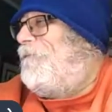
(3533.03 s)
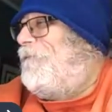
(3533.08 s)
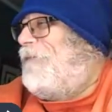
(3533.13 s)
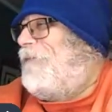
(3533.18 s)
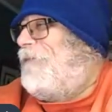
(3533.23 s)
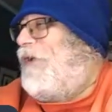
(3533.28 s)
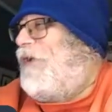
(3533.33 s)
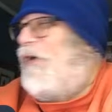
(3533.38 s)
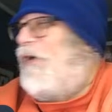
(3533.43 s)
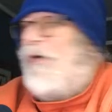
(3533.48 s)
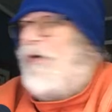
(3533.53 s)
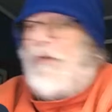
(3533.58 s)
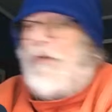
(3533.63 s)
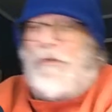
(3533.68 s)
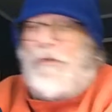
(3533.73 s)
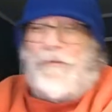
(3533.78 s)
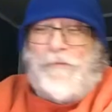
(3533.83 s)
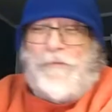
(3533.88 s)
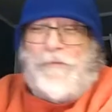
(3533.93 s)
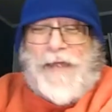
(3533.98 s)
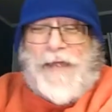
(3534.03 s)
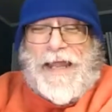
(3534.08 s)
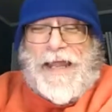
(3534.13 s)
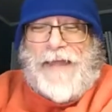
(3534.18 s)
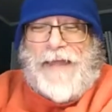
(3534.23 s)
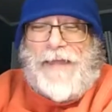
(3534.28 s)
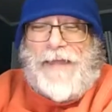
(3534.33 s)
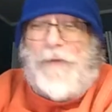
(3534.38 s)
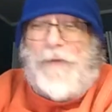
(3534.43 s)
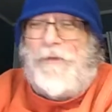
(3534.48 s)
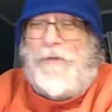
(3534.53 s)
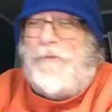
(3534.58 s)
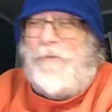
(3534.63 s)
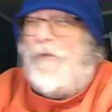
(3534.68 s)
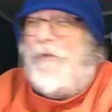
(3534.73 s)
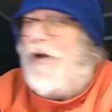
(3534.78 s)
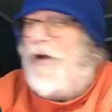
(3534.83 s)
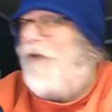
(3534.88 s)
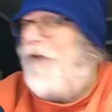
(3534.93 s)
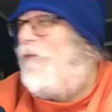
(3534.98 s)
Oh man, that was
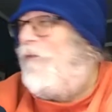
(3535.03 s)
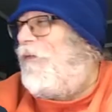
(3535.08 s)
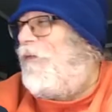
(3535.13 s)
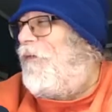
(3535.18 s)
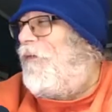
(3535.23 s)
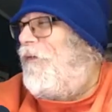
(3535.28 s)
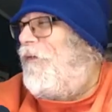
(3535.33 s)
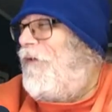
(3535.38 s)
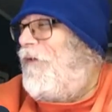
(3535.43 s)
awful.